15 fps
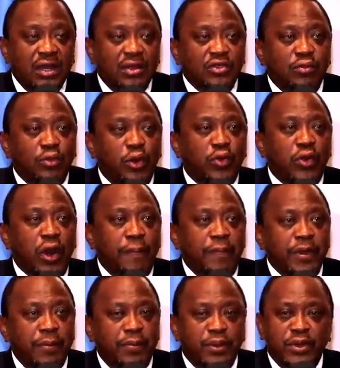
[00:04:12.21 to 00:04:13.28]
to both our
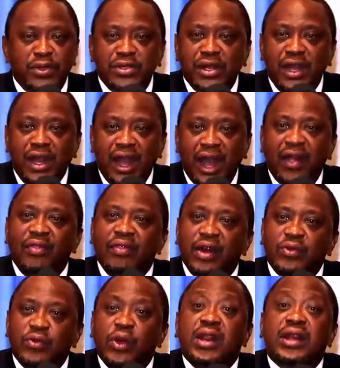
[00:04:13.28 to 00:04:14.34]
peoples, and
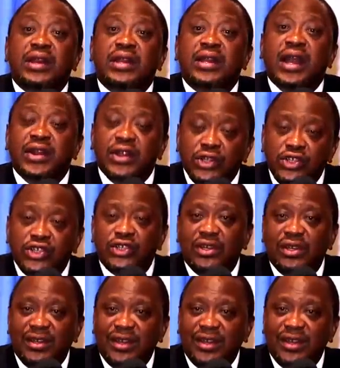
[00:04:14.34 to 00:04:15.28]
that will encourage